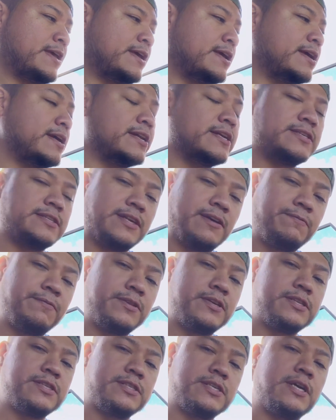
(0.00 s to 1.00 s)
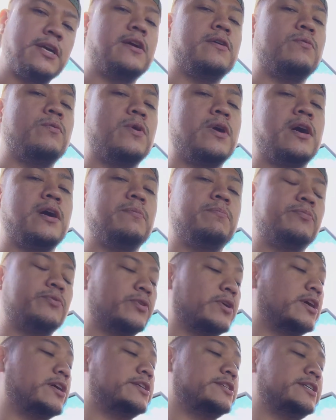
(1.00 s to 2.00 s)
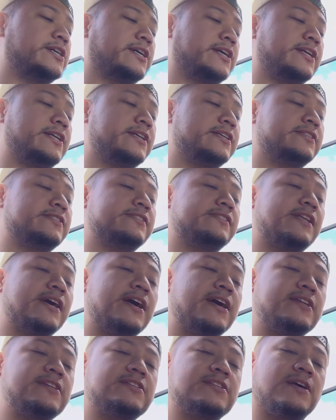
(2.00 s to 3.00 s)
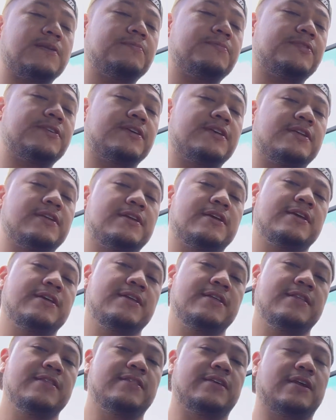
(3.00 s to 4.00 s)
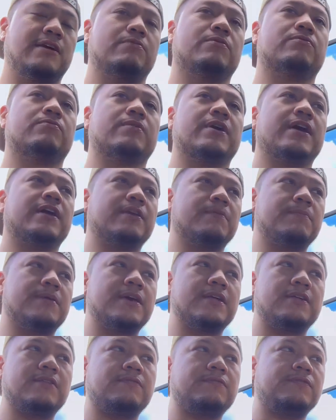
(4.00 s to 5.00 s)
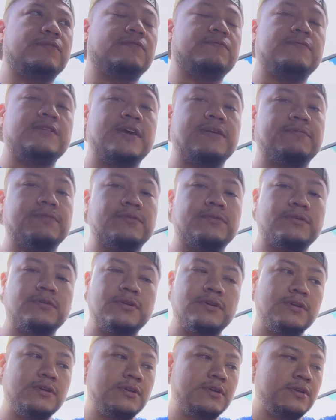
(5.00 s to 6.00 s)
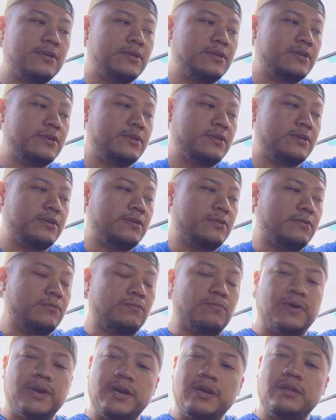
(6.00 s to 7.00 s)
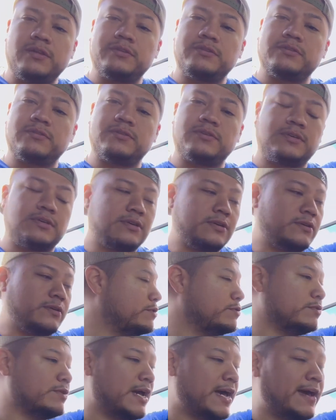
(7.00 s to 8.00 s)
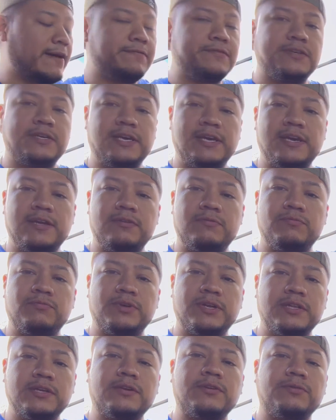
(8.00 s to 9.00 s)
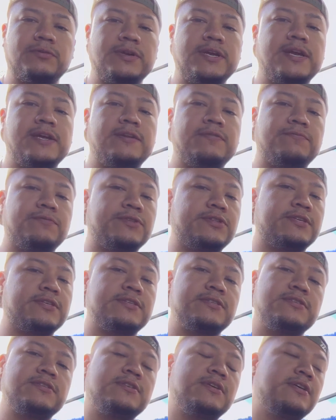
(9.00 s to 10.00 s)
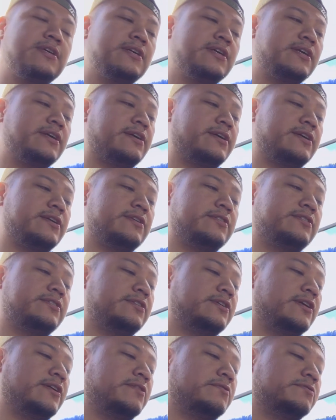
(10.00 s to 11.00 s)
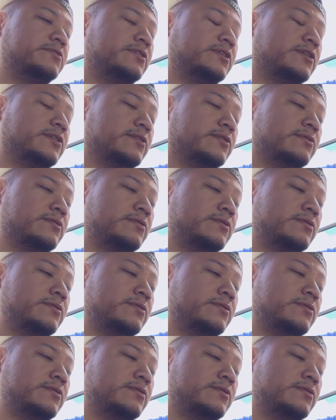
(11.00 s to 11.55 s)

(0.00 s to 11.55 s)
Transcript: it is definitely a DIY project, and it's not something that I would recommend if you've never, you have to get really creative with this kind of stuff. So